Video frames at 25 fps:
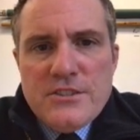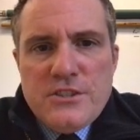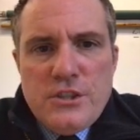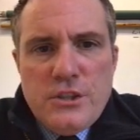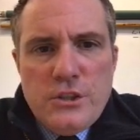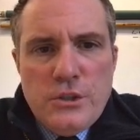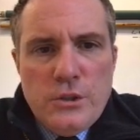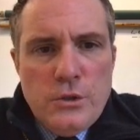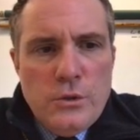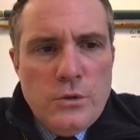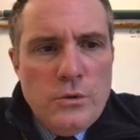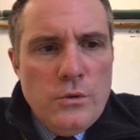
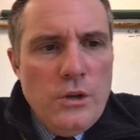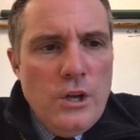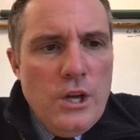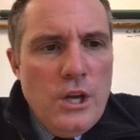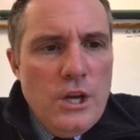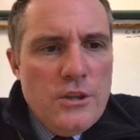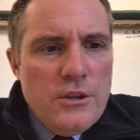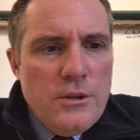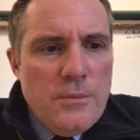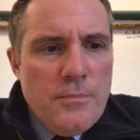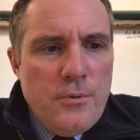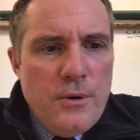to
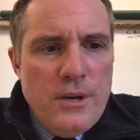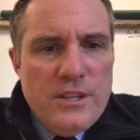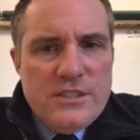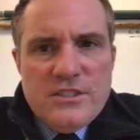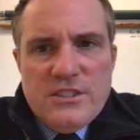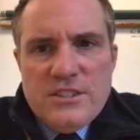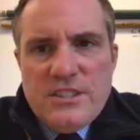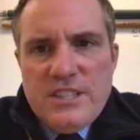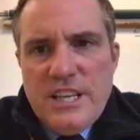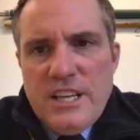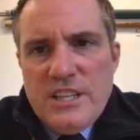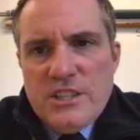the
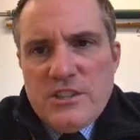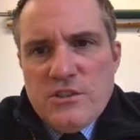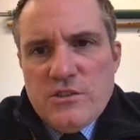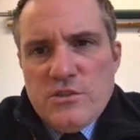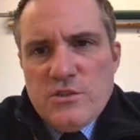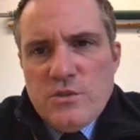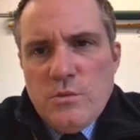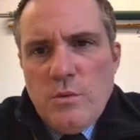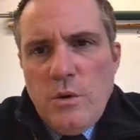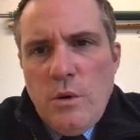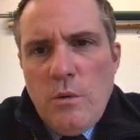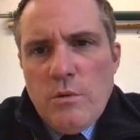presentation.
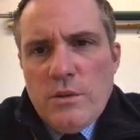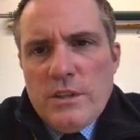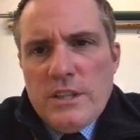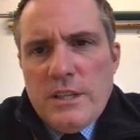So what we're